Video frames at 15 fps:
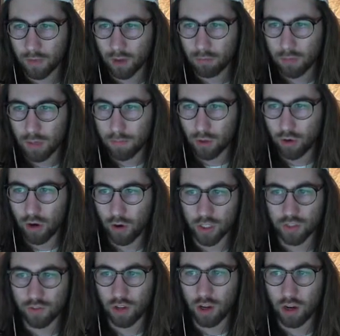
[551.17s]
People know it's
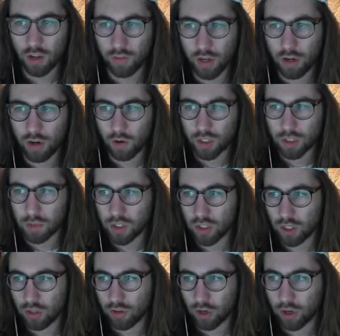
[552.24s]
flawed, they know it's busy,
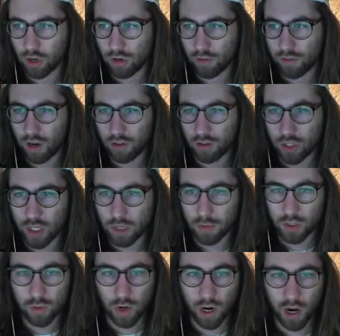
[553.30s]
and they're gonna find the
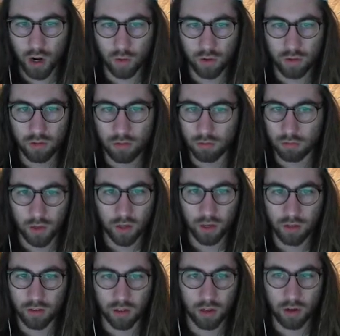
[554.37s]
cheapest way out. Okay,
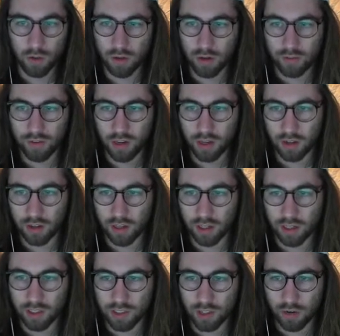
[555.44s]
then go in and fight it, like
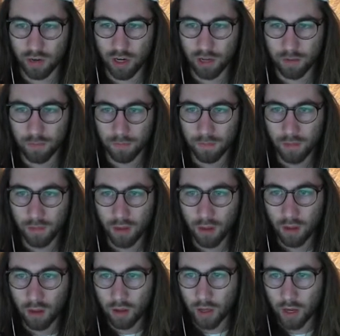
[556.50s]
that's your right.
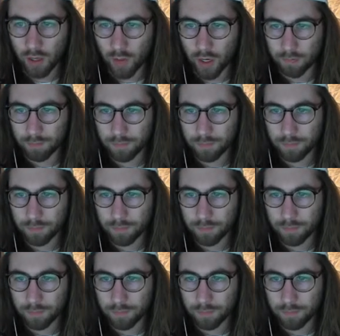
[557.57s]
Anyway,